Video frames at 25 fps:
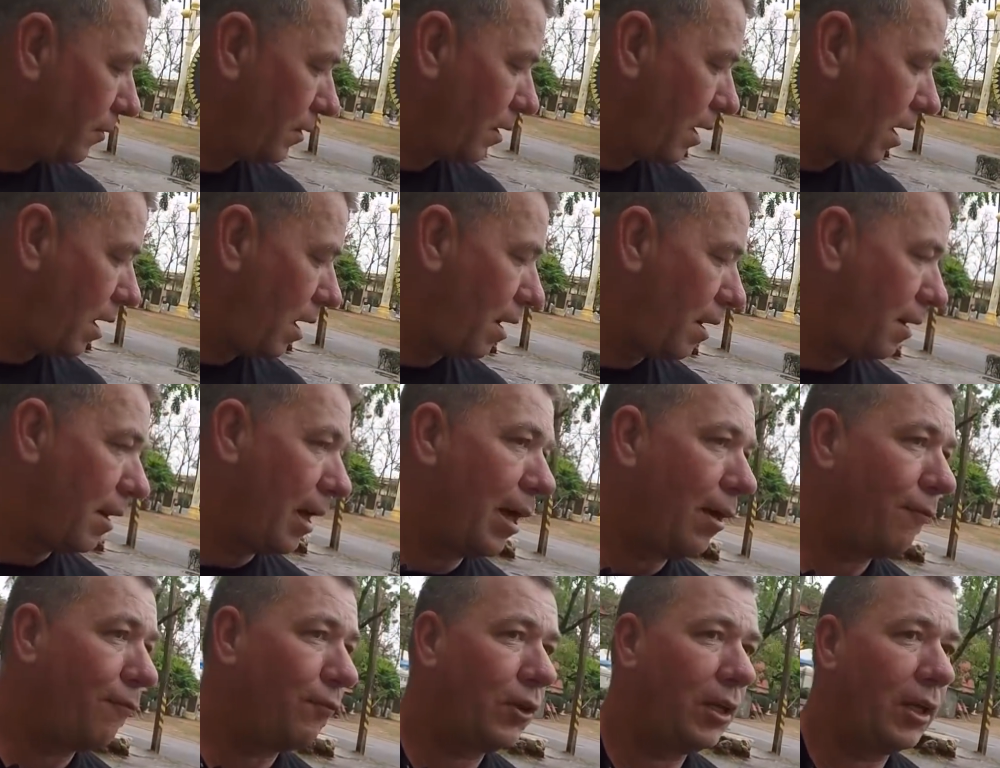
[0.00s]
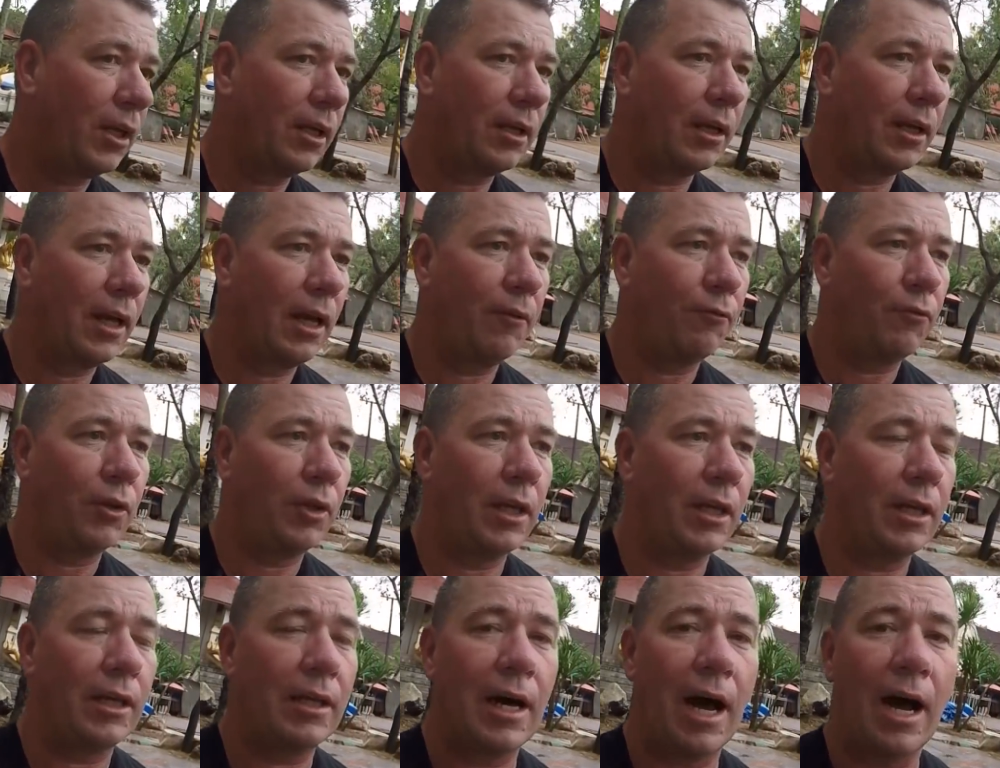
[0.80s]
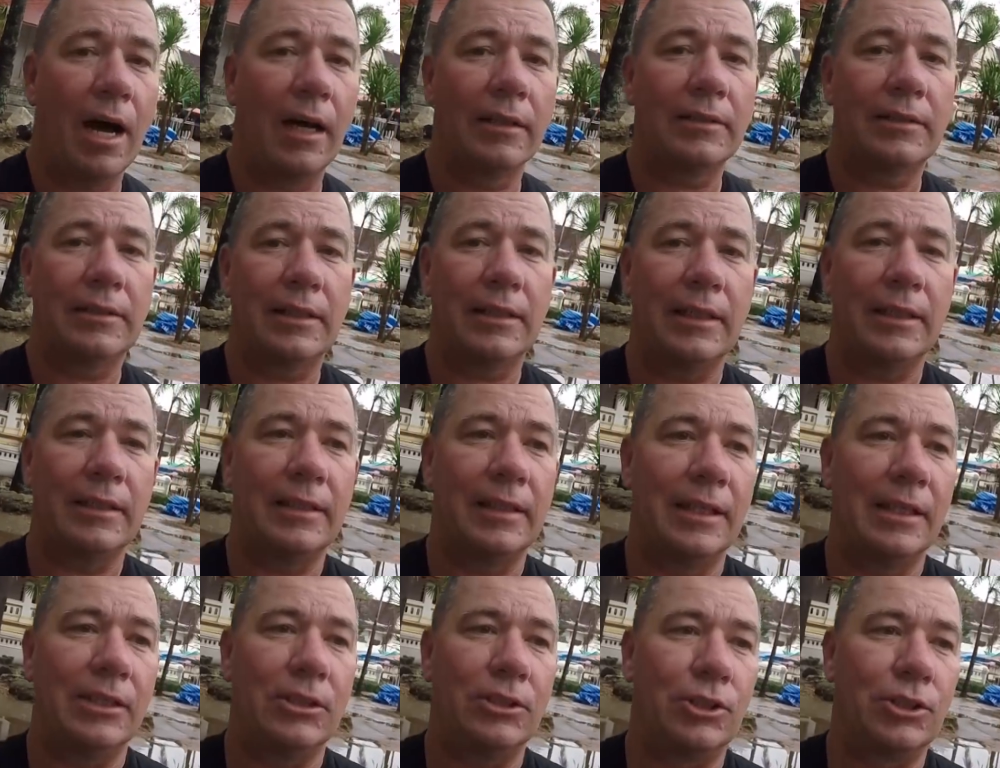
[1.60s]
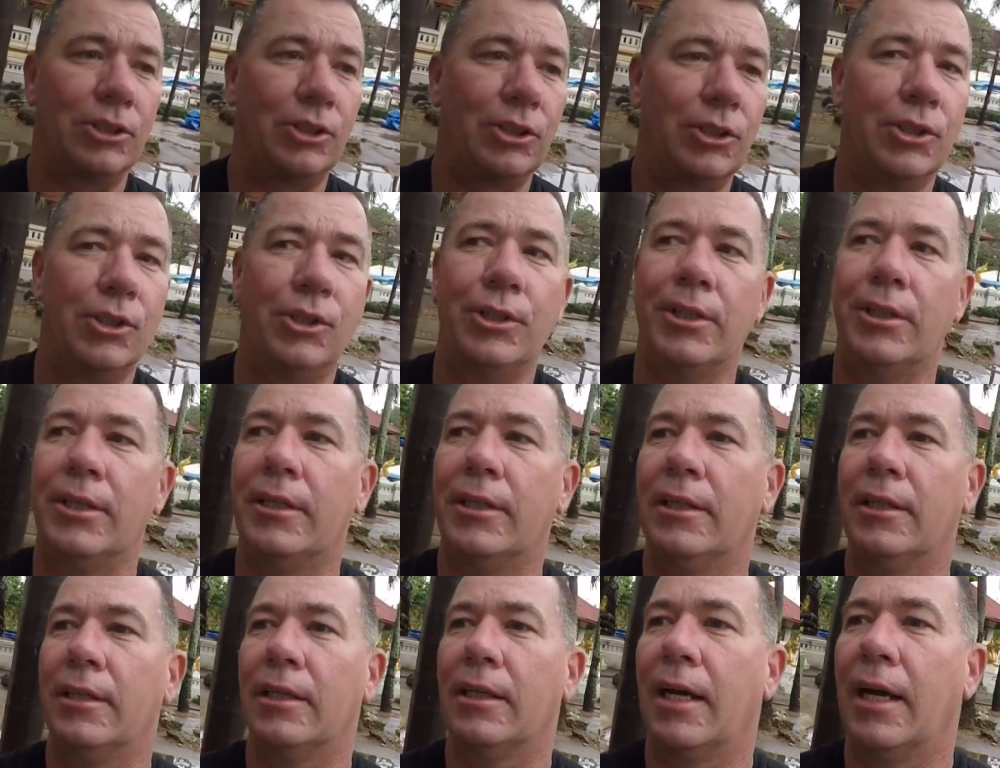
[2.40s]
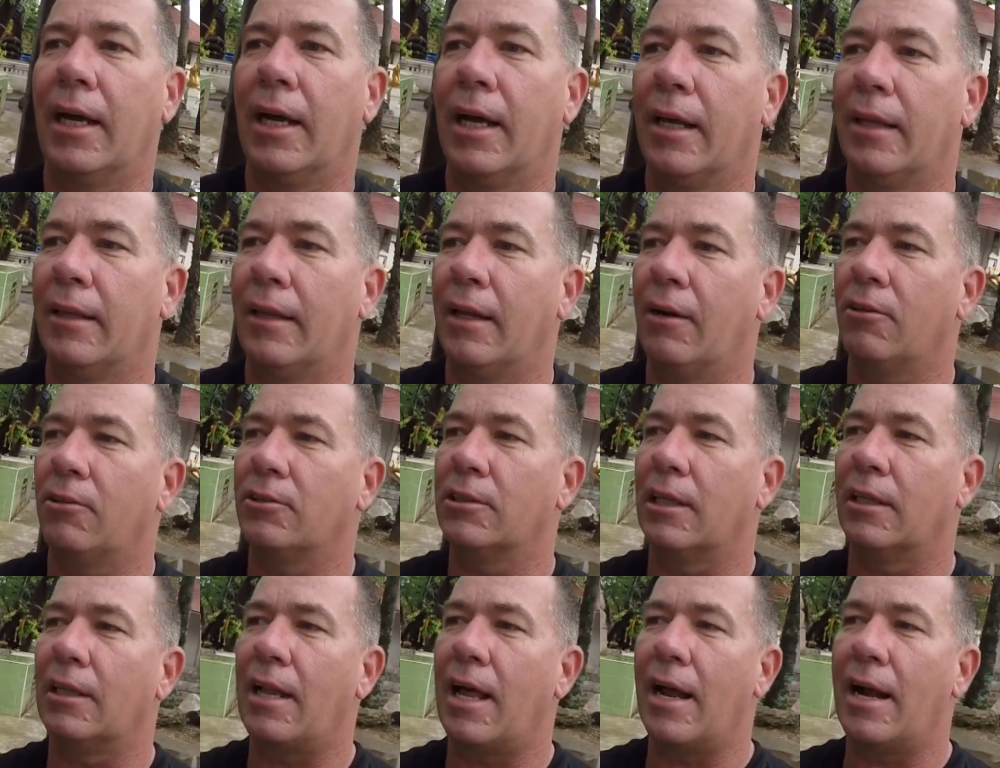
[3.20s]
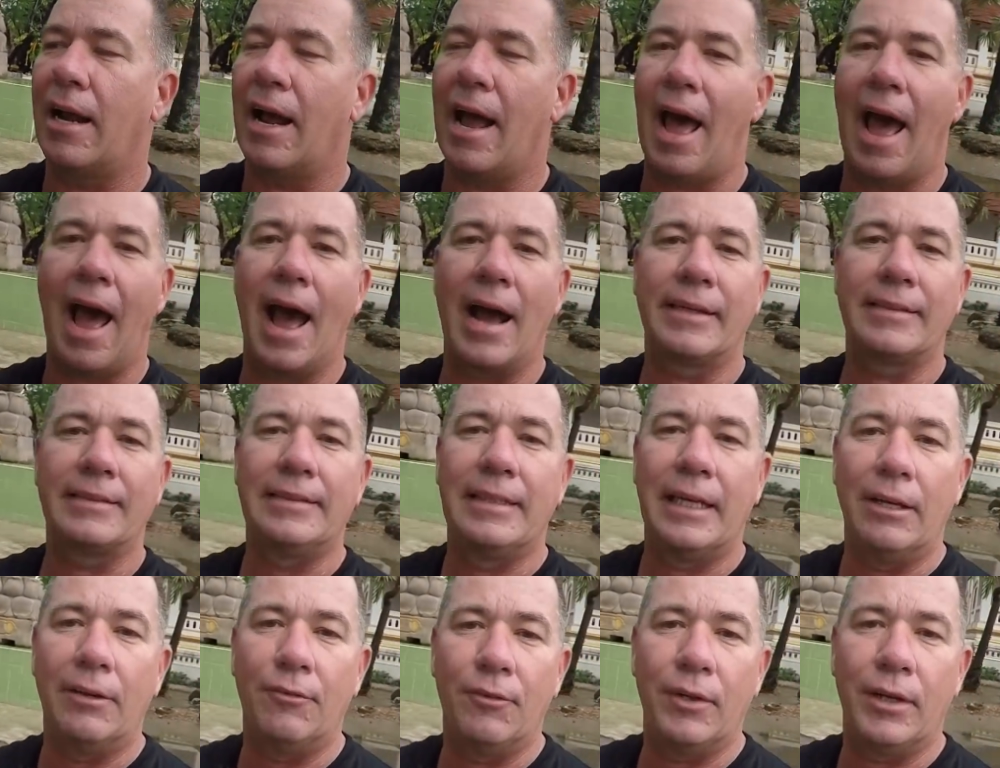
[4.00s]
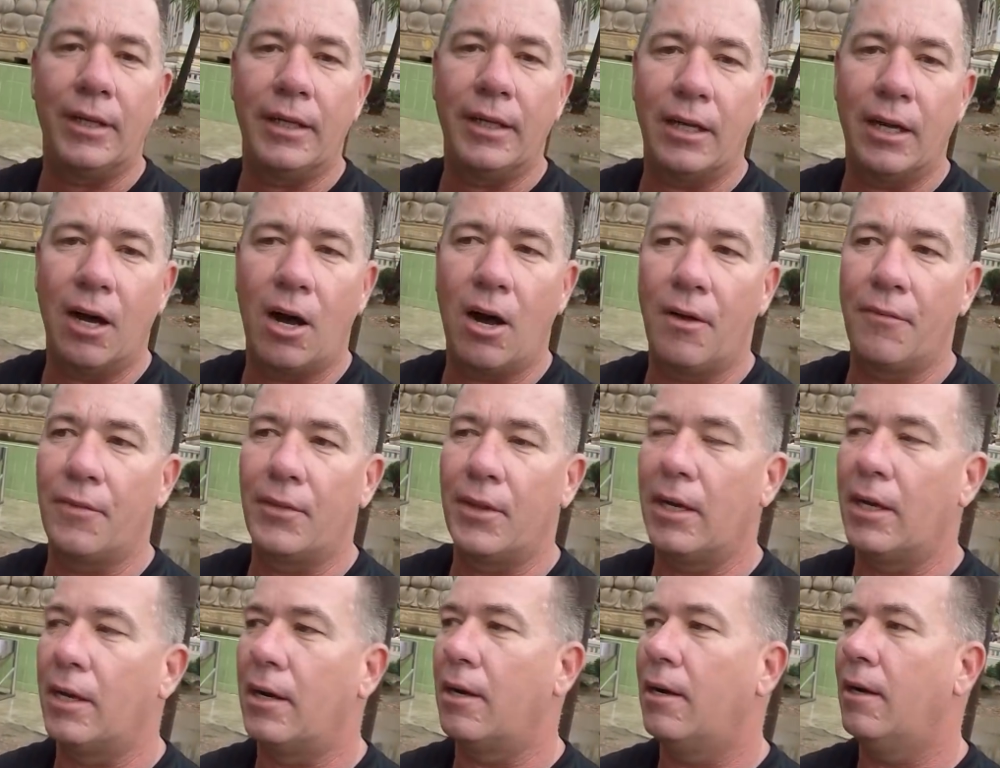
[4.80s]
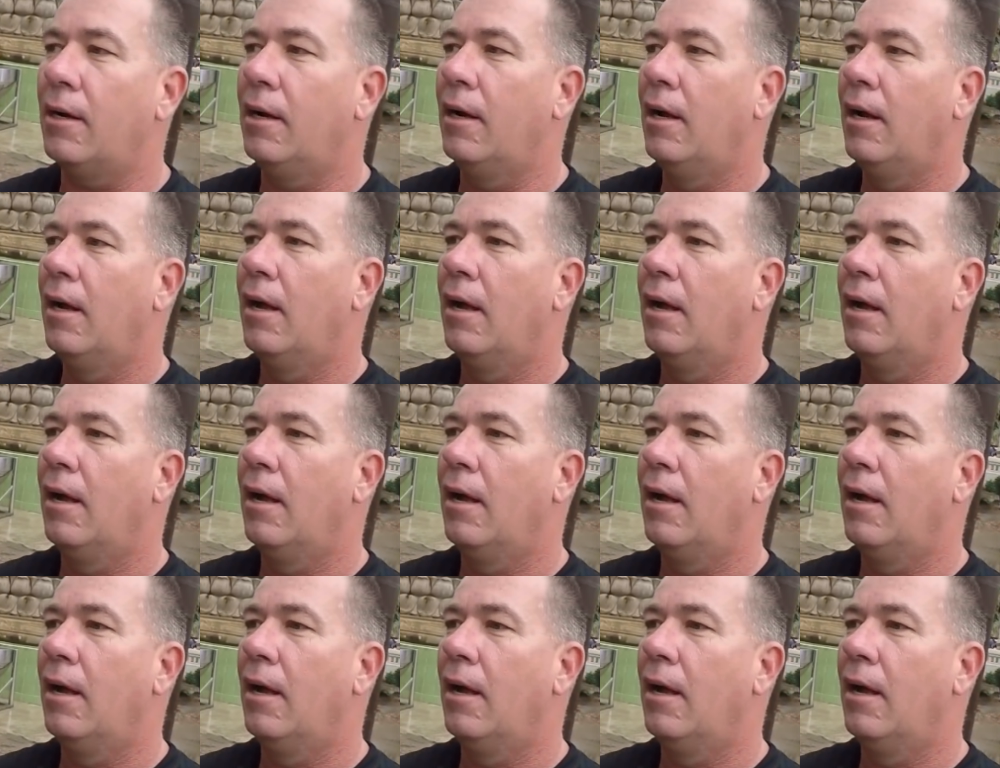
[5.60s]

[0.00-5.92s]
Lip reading: if the content is good and there's a lot of activity on there,